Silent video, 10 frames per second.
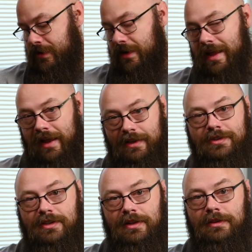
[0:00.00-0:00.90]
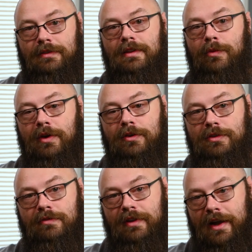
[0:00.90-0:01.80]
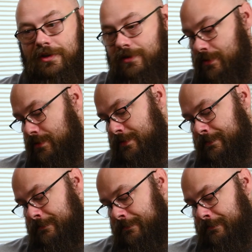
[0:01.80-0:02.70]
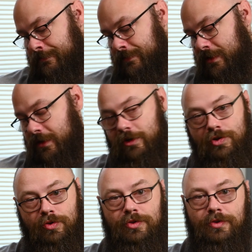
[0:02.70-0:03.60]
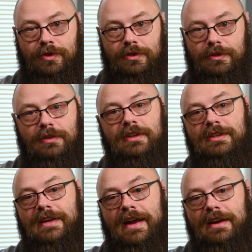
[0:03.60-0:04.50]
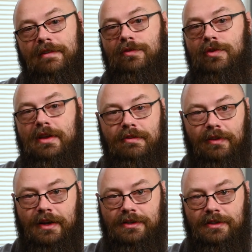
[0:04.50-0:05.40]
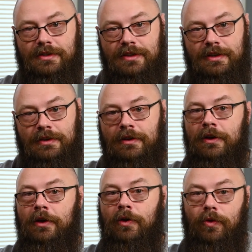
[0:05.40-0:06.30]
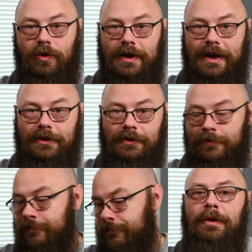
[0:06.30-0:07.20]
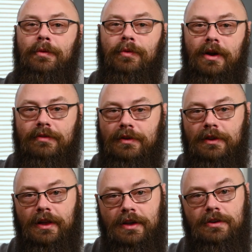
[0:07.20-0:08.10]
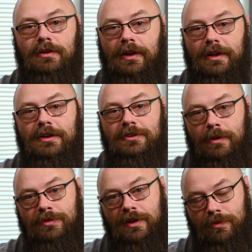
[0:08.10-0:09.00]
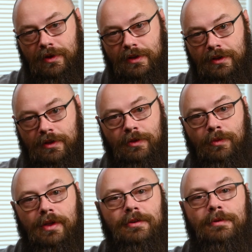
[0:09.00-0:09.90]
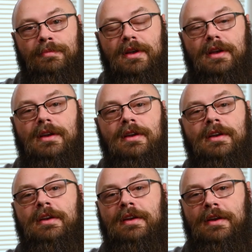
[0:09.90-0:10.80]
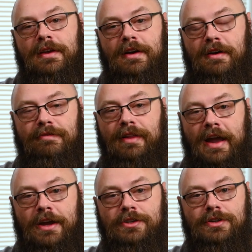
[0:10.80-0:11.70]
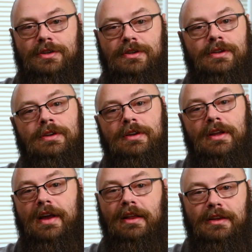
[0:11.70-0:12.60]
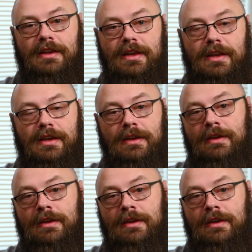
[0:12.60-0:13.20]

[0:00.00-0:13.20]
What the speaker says: in any scene that we are using flash. And it's your choice to decide if you need flash in the scene or not. Whatever light you're lighting your subject with, whether it be a flash, an LED,